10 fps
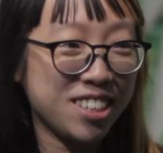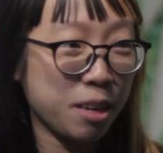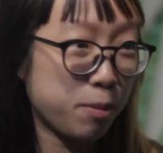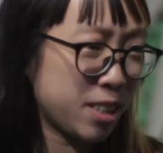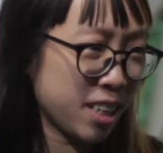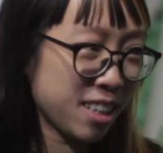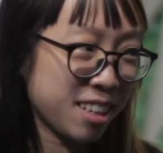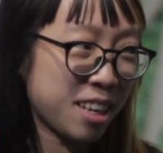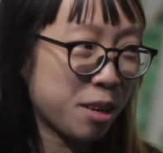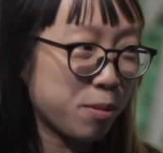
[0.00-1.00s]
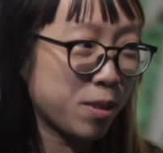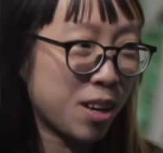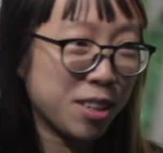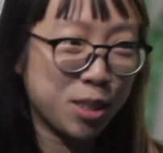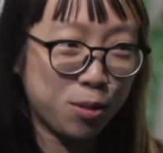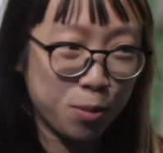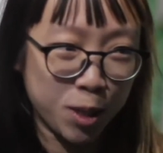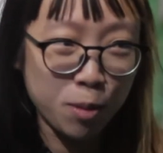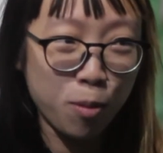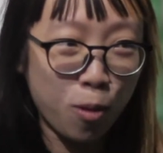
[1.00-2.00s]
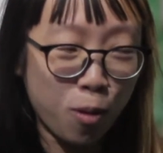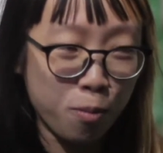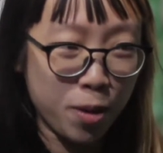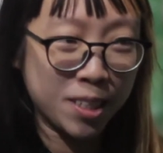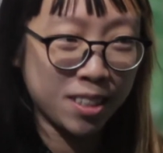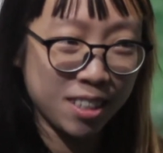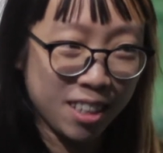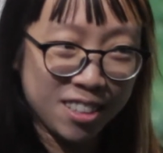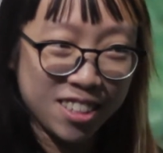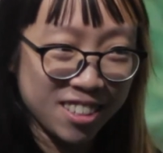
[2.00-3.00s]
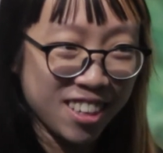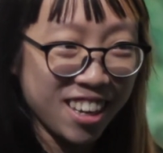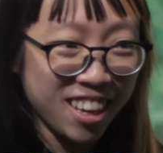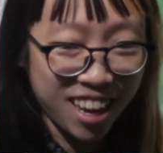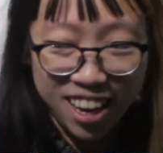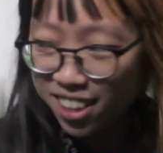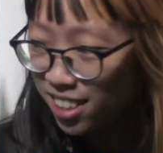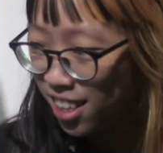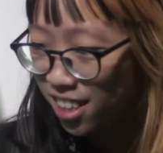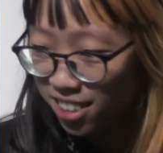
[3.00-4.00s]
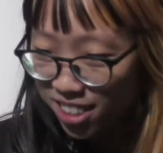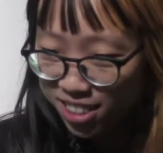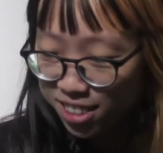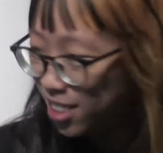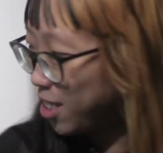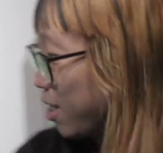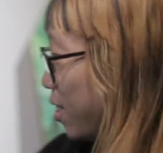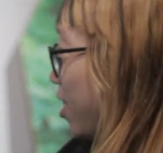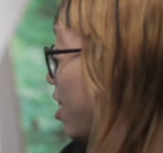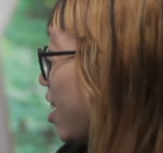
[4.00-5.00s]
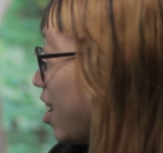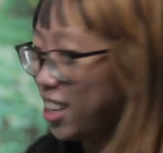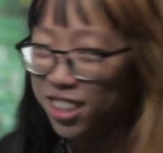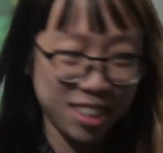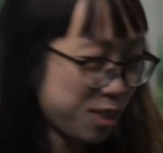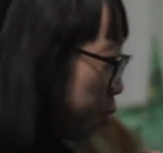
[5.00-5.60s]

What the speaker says: Zing, and I'm an artist from Singapore, based in London. And this is the